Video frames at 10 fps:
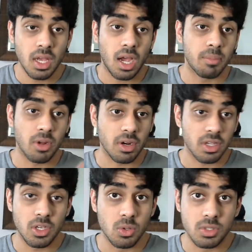I'm not a
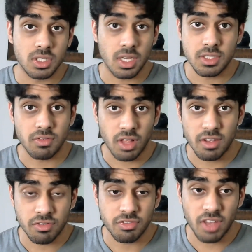huge slice of
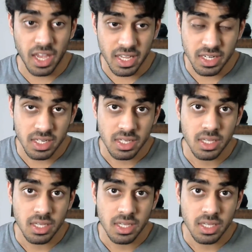life fan.